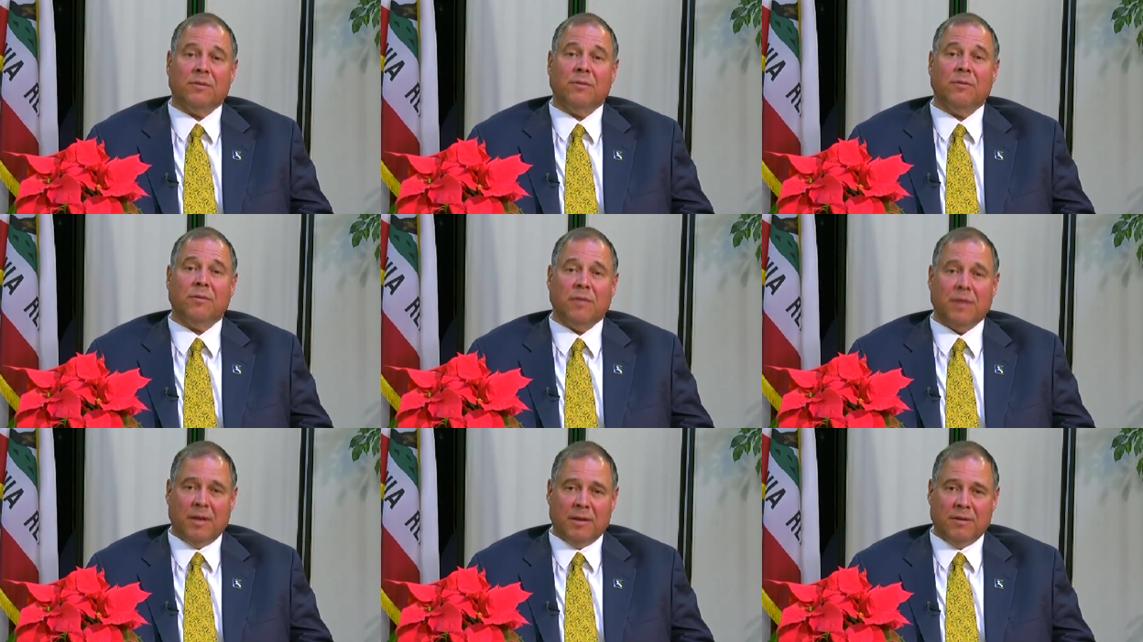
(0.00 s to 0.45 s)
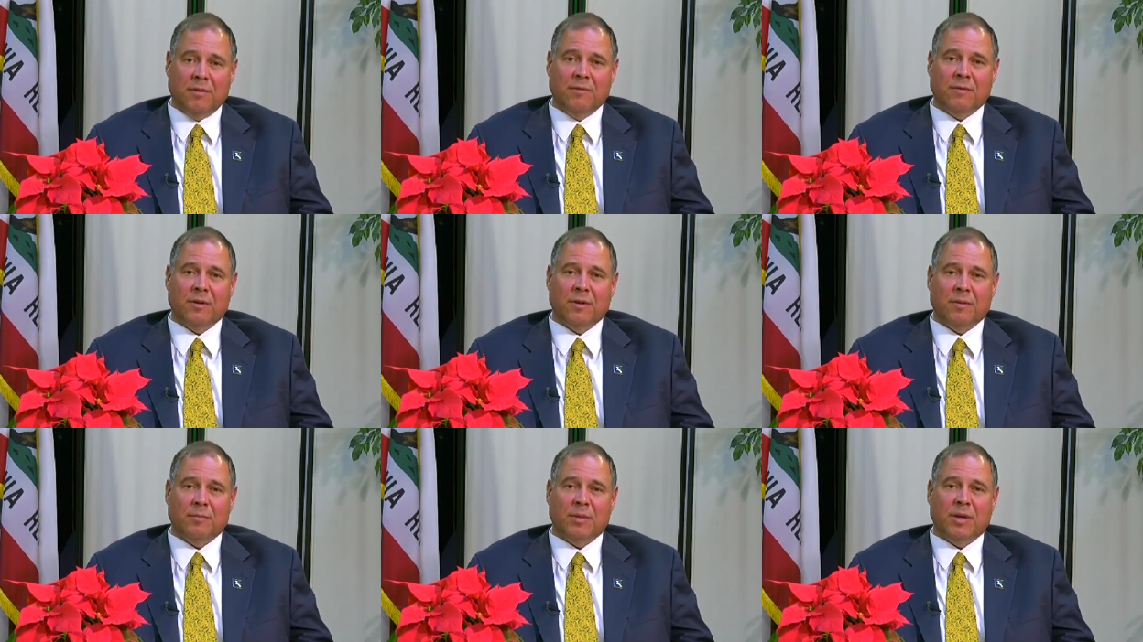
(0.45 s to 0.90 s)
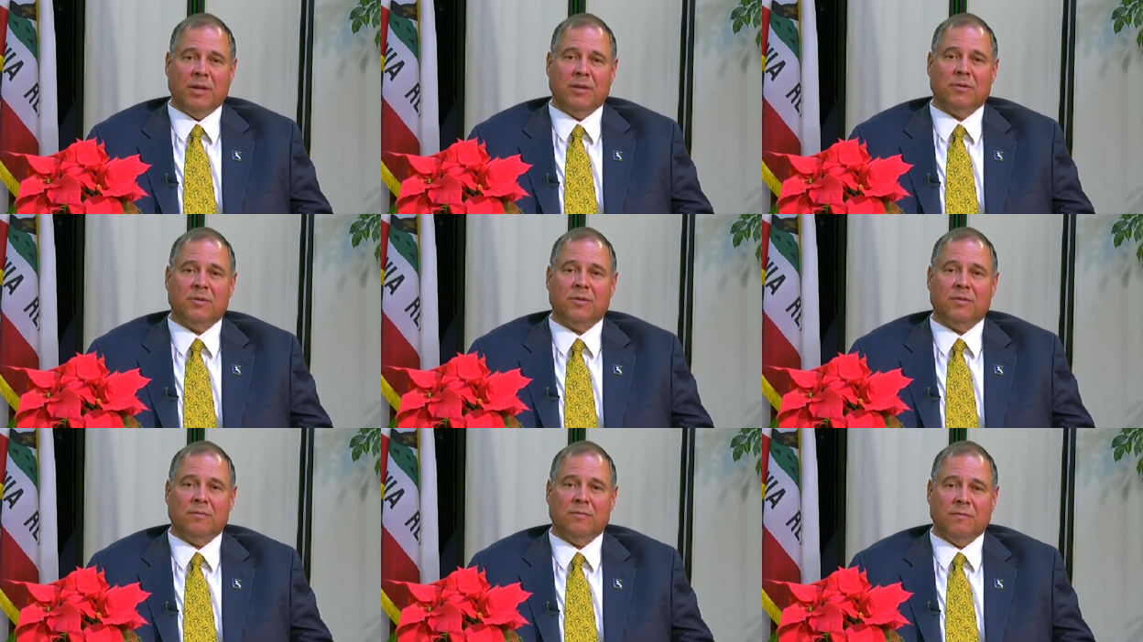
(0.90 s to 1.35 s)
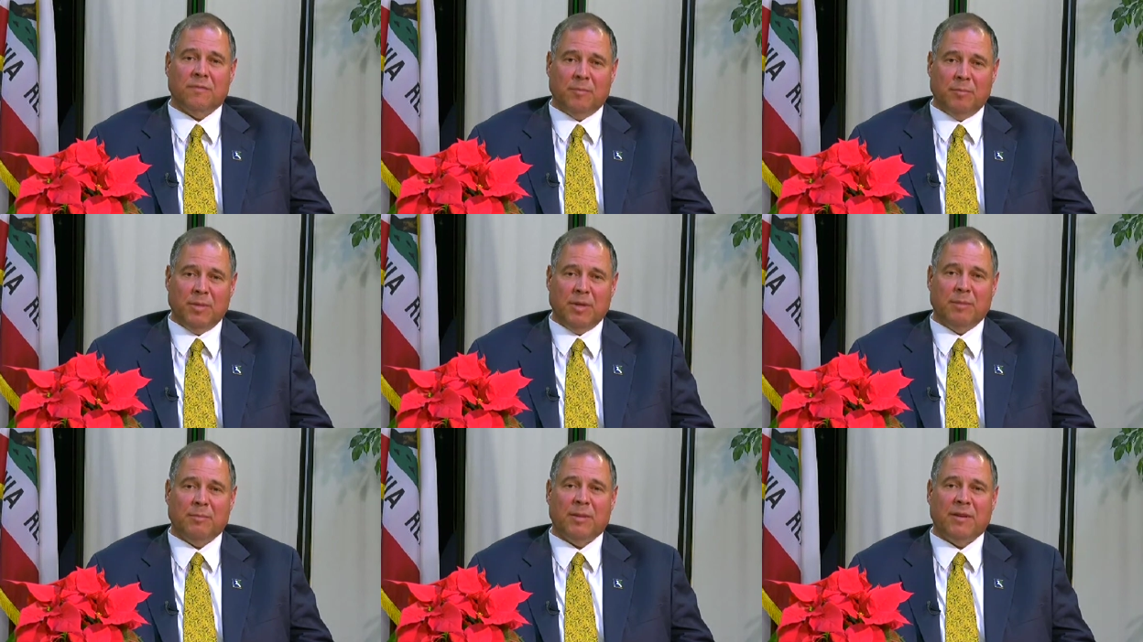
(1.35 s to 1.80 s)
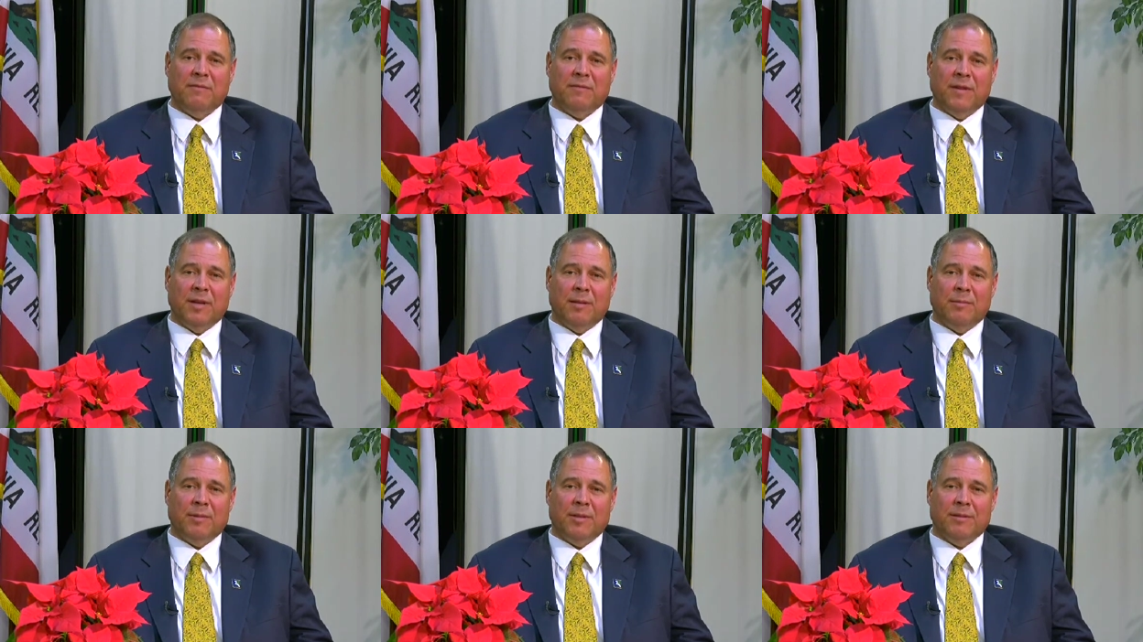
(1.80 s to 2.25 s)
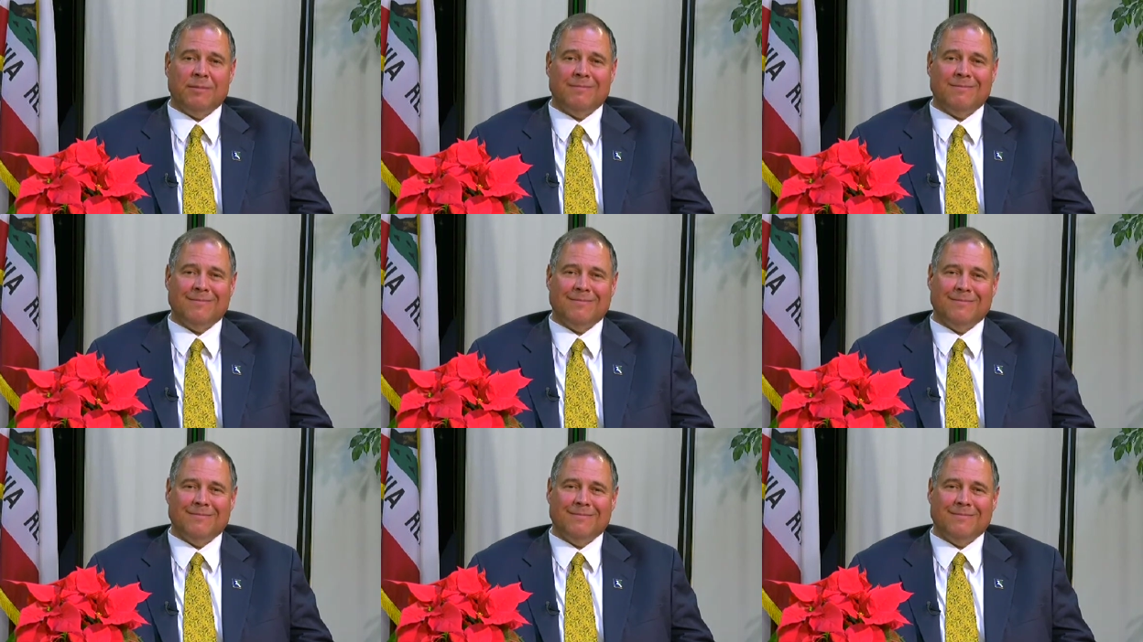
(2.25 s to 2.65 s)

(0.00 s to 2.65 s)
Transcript: So thank you very much from me and my family.